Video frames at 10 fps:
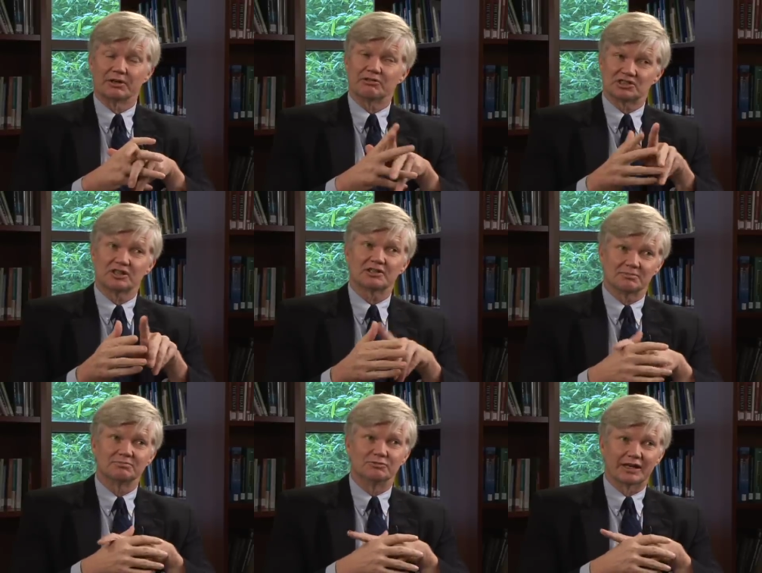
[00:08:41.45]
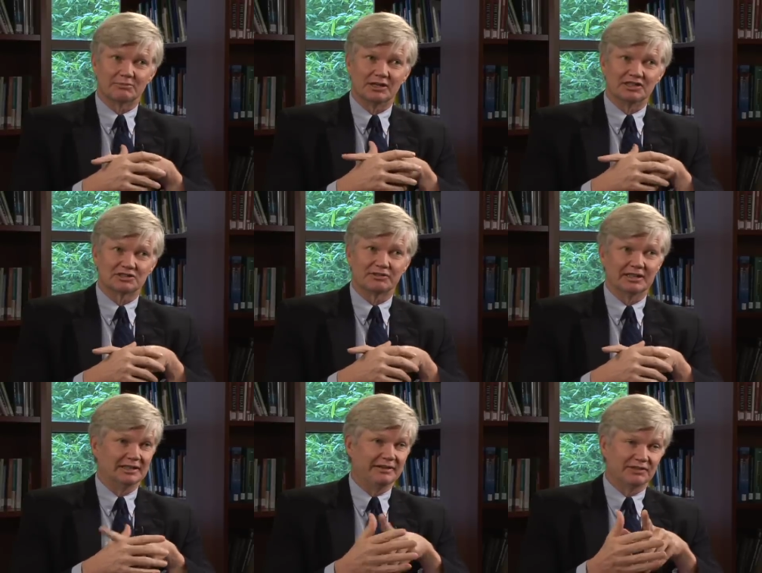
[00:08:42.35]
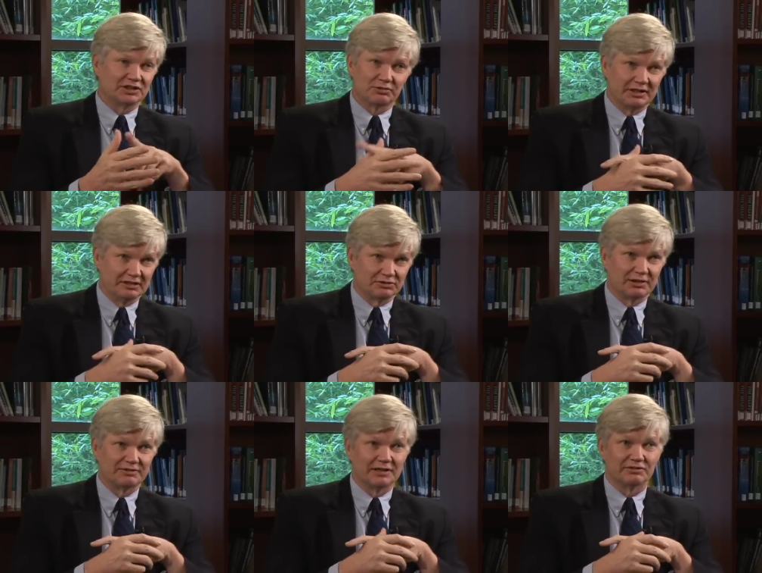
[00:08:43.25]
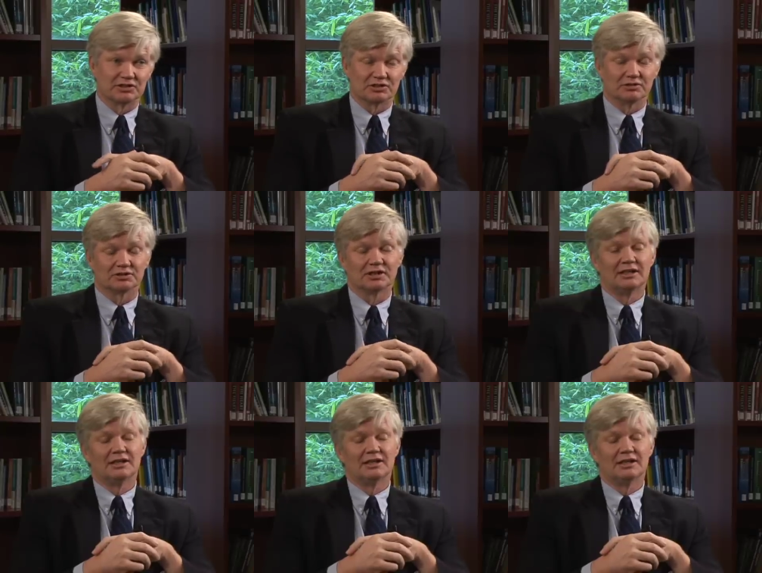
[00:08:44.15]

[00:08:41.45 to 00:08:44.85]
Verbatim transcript: we would start recommending screening even at 20 or 25 years old.